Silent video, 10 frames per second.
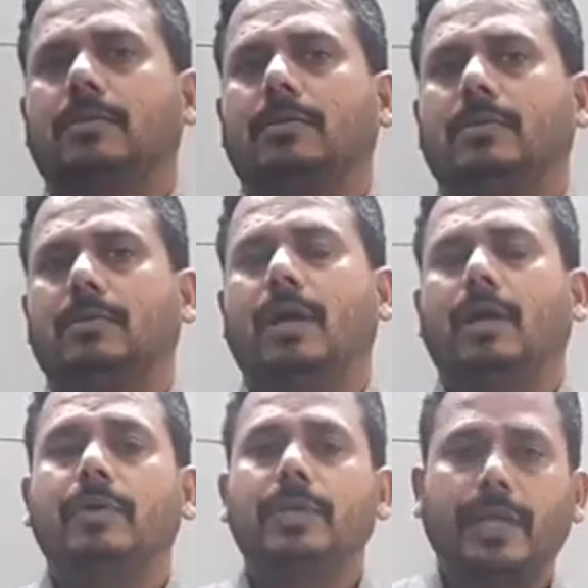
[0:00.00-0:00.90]
we'll take
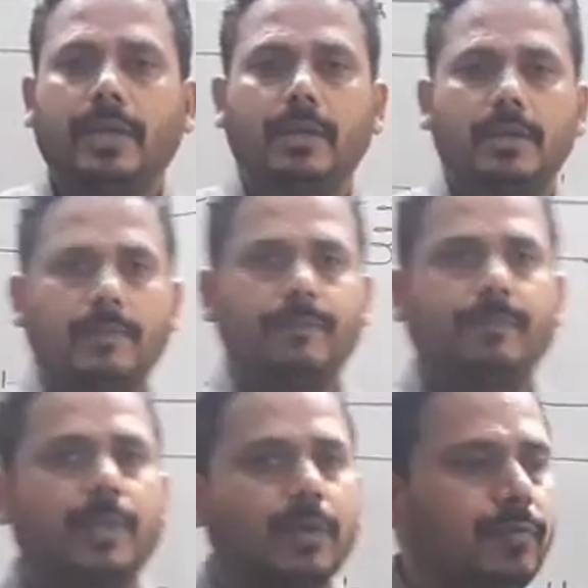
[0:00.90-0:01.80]
one
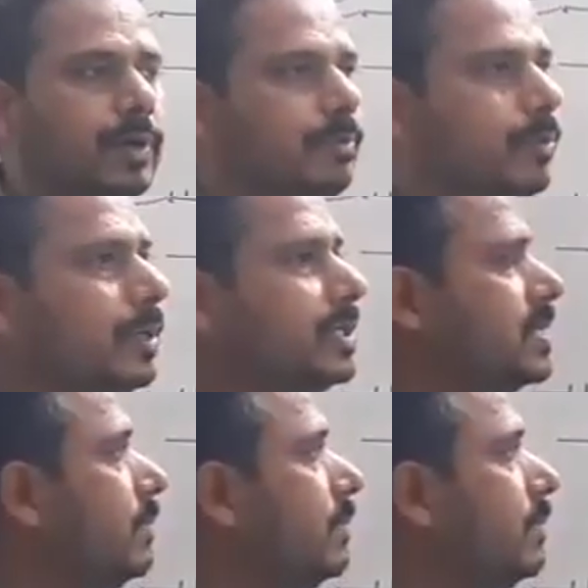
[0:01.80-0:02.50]
more example,